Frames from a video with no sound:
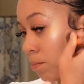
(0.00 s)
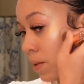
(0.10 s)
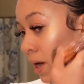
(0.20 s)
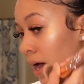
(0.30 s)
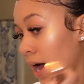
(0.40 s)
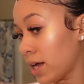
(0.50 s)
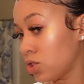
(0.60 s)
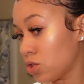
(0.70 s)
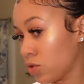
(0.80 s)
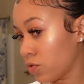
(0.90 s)
but I
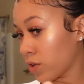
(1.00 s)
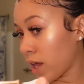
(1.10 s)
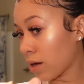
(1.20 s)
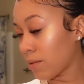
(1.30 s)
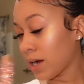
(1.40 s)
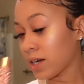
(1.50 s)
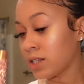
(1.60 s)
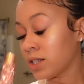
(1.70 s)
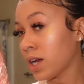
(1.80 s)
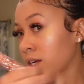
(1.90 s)
do feel like my
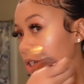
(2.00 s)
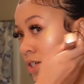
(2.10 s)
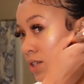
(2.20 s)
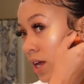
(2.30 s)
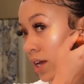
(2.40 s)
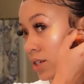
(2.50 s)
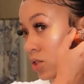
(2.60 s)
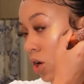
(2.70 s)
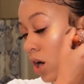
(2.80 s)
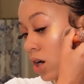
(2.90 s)
contagious days
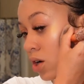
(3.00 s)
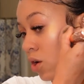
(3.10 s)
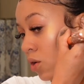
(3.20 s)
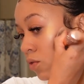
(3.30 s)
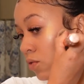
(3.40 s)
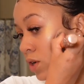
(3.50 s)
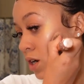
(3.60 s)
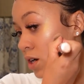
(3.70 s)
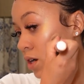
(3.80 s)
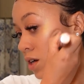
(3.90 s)
are over.